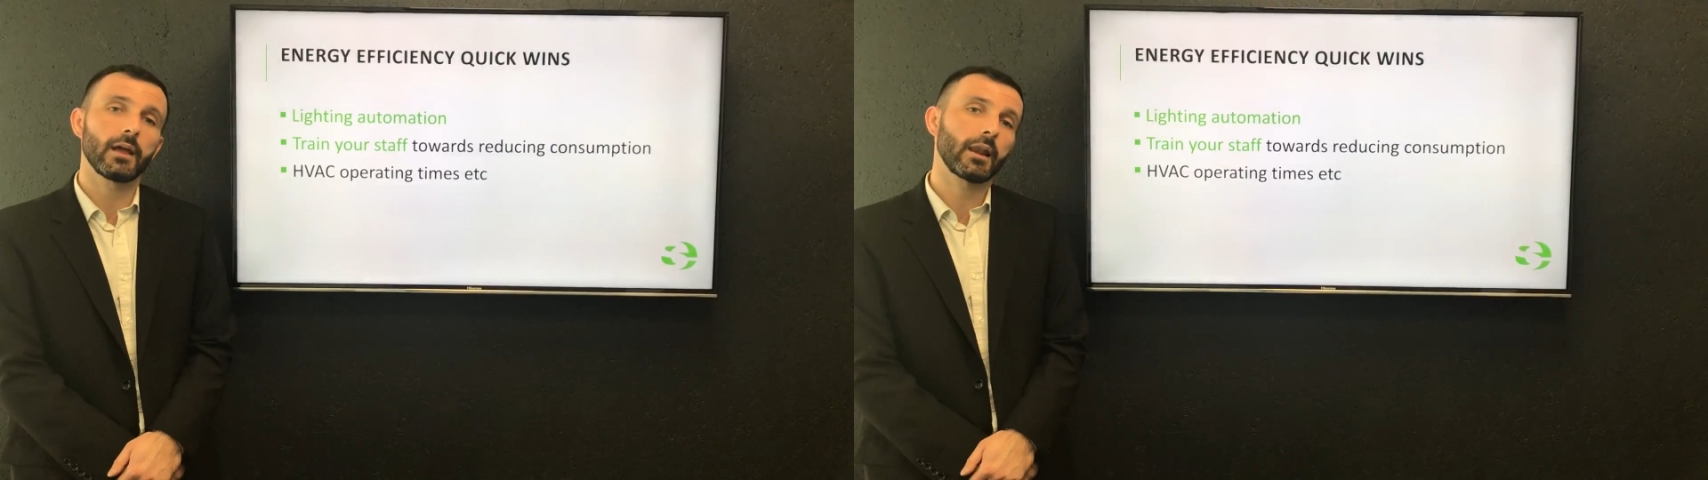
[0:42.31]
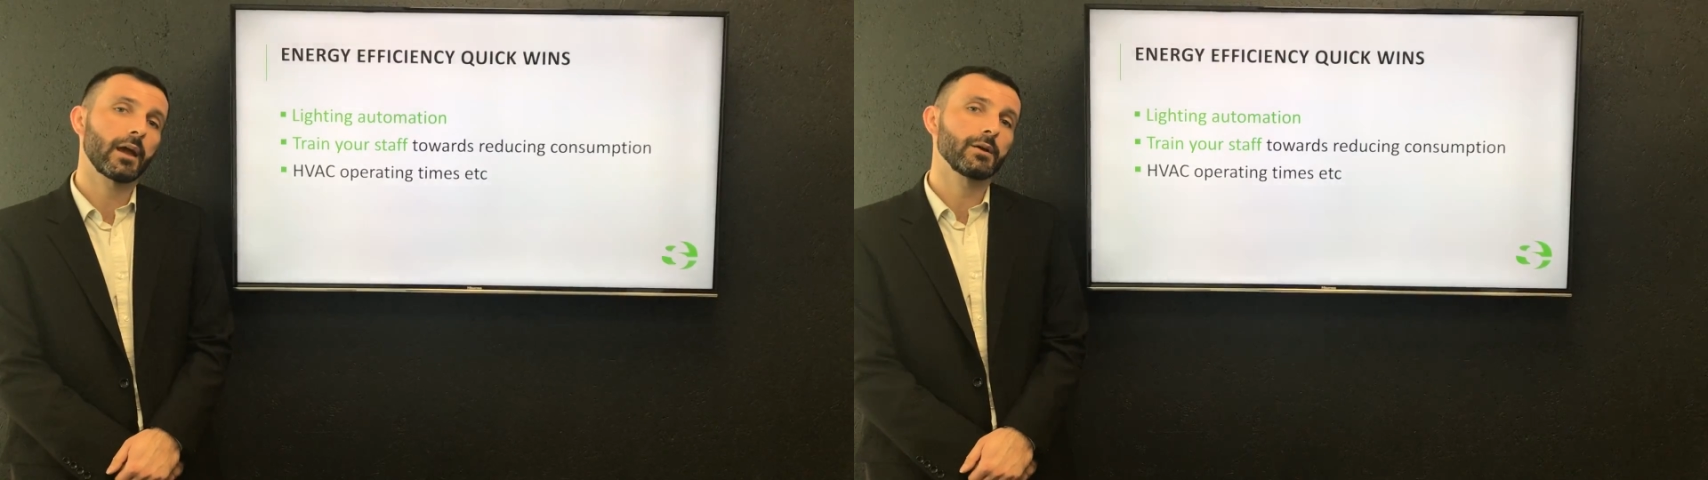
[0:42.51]

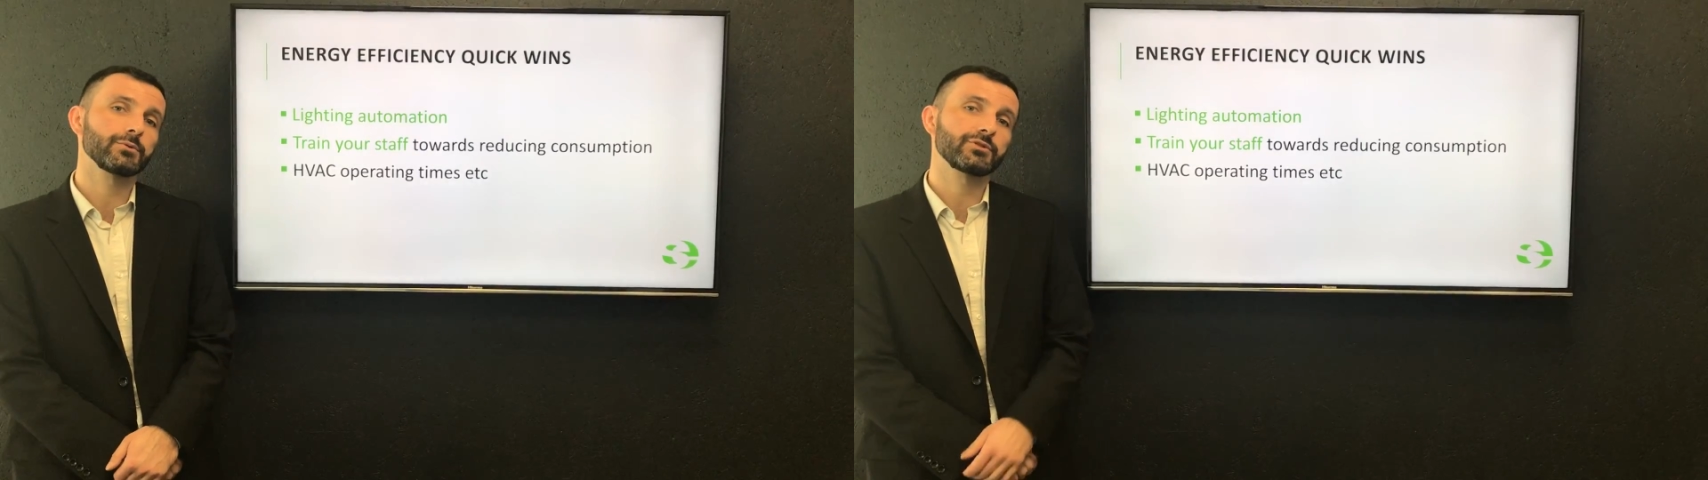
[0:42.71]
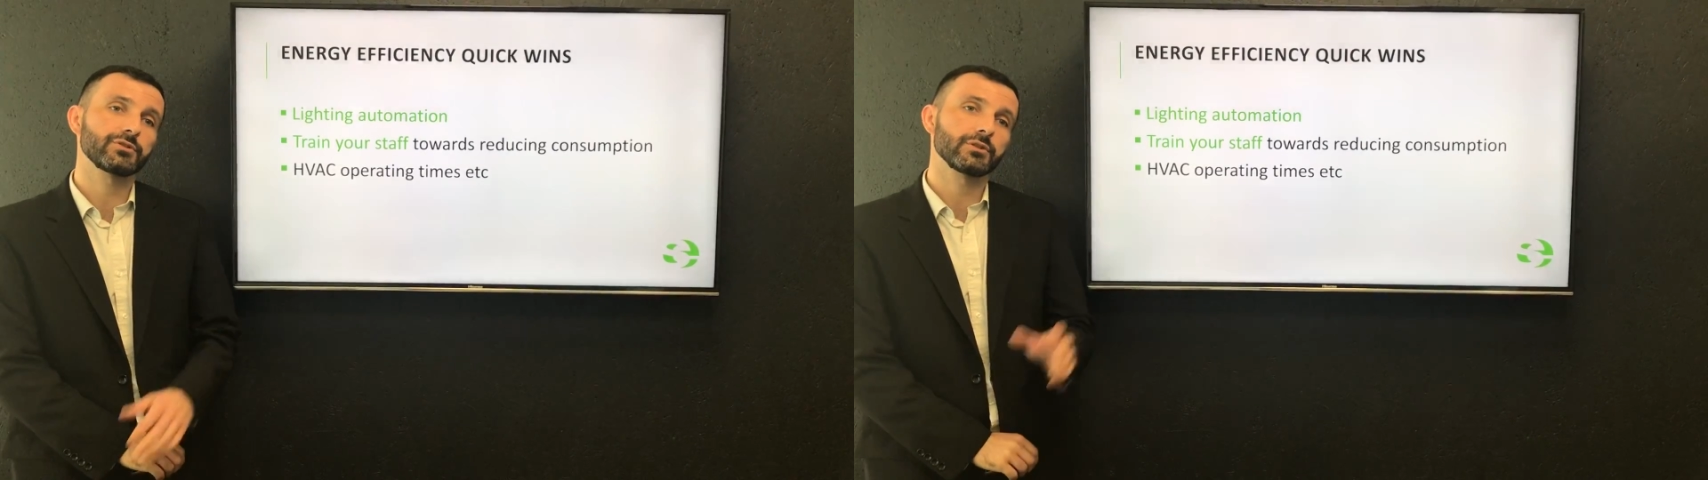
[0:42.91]

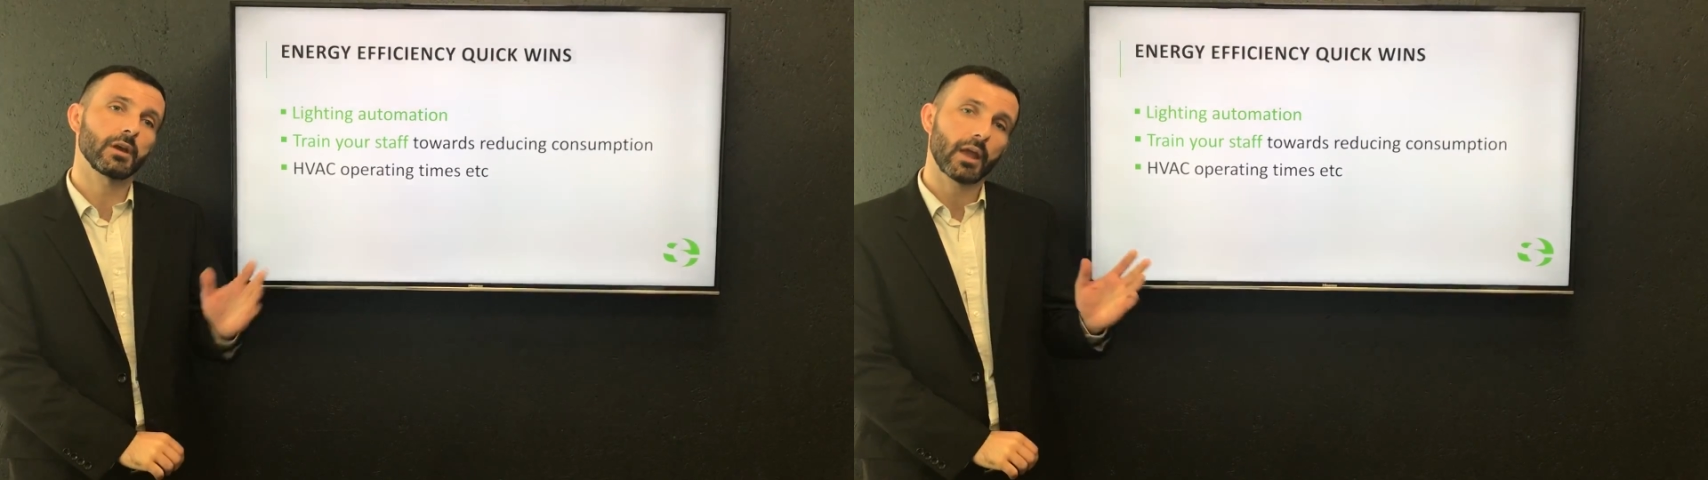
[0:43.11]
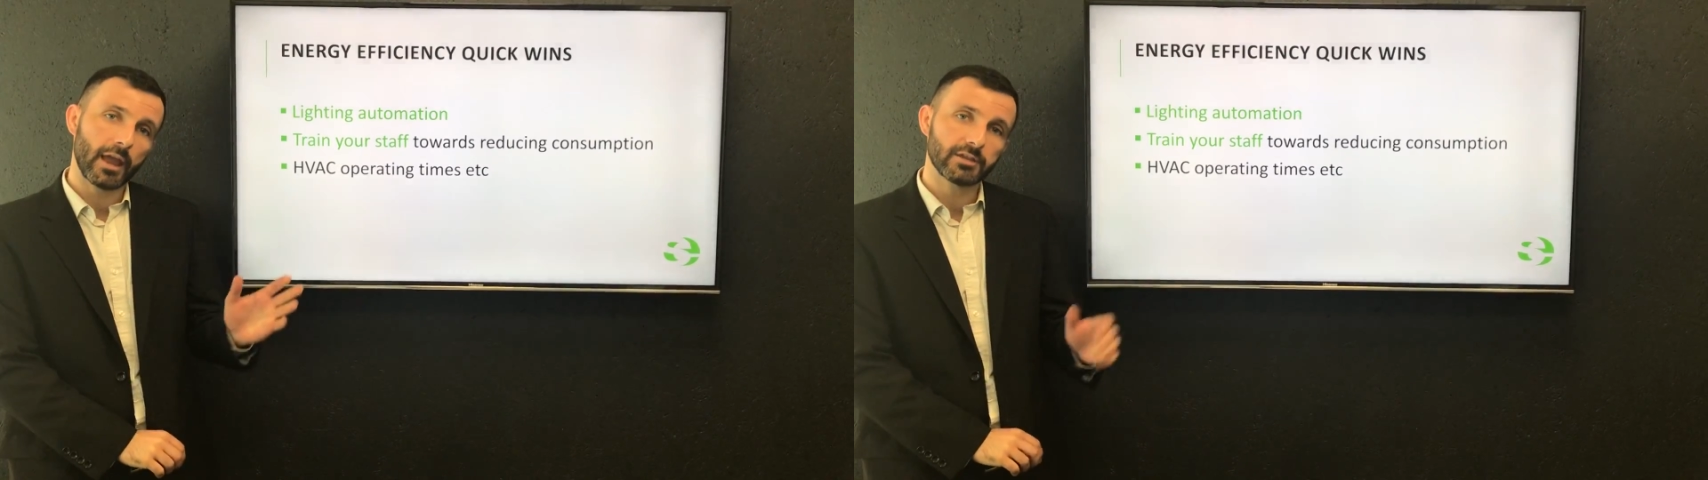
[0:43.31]
allows
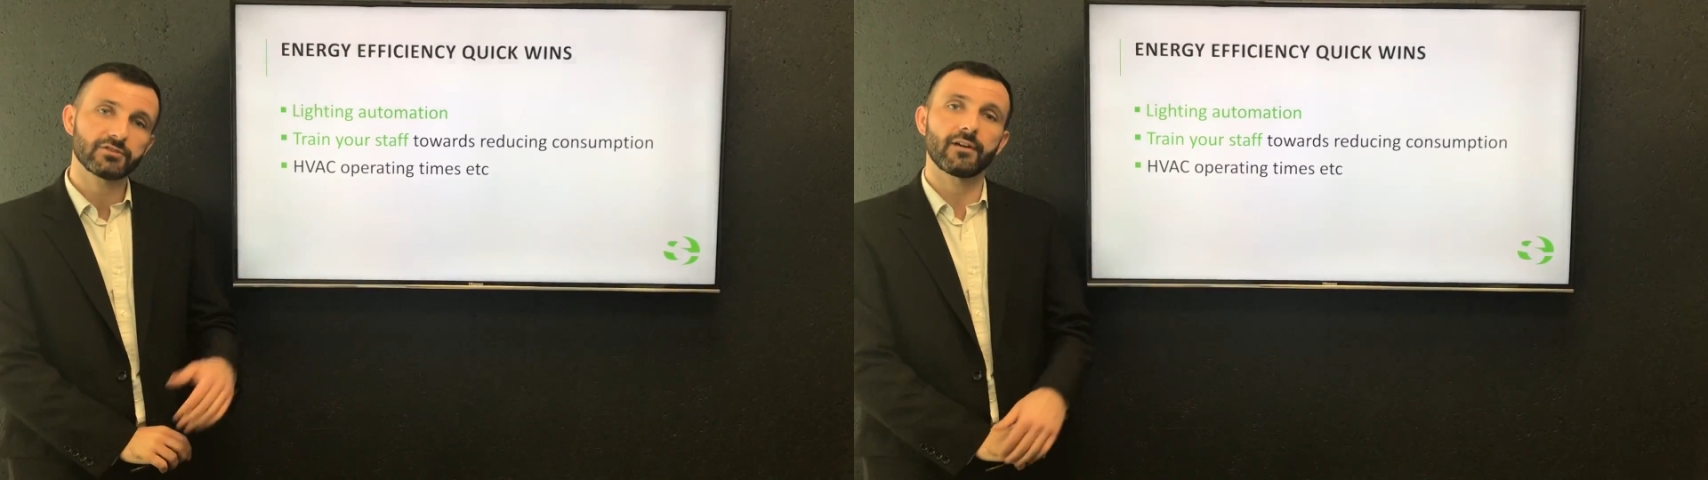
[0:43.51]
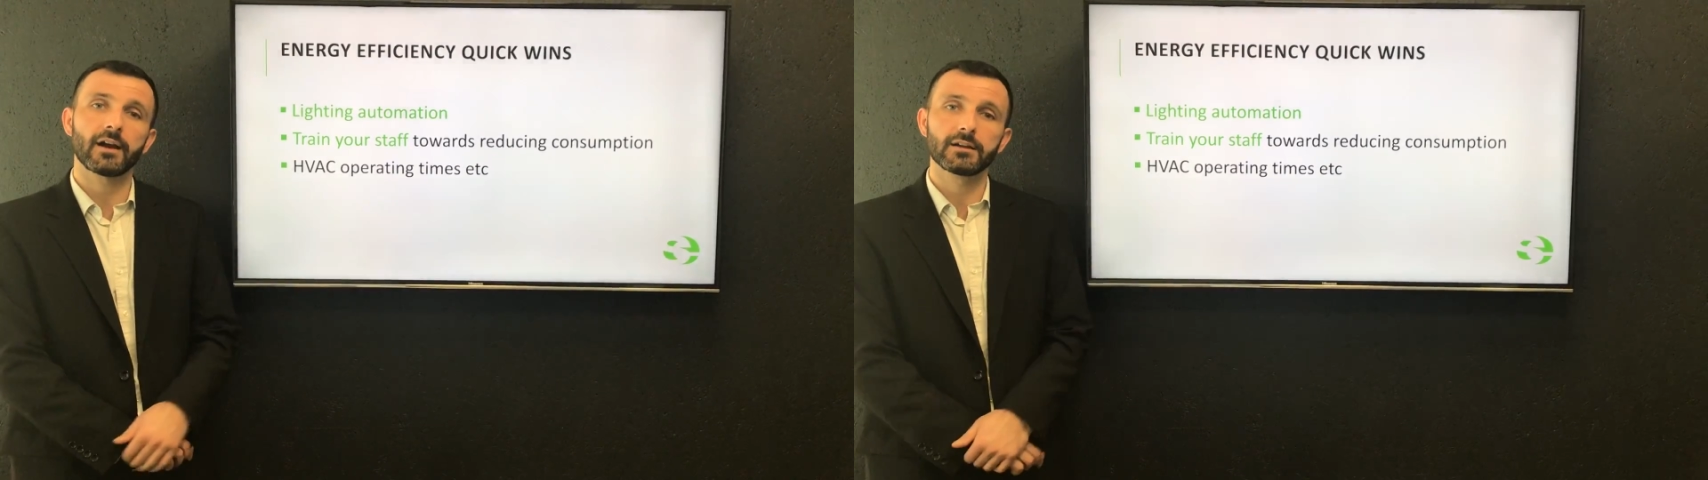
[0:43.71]

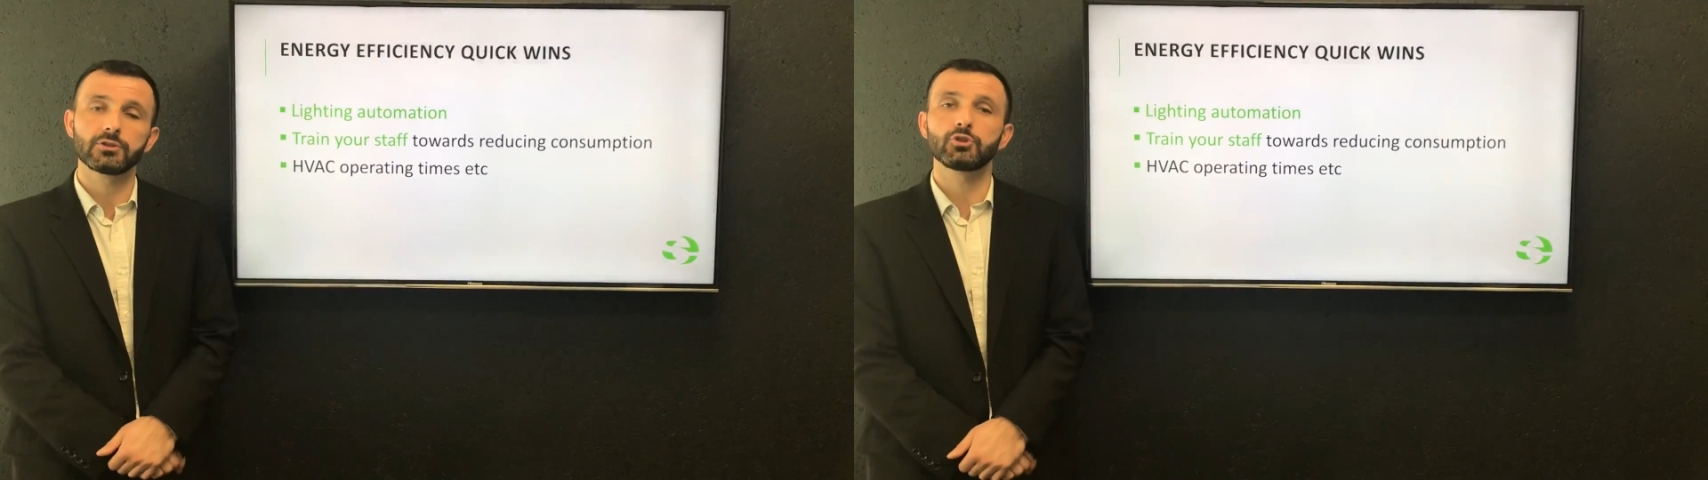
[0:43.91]
HVAC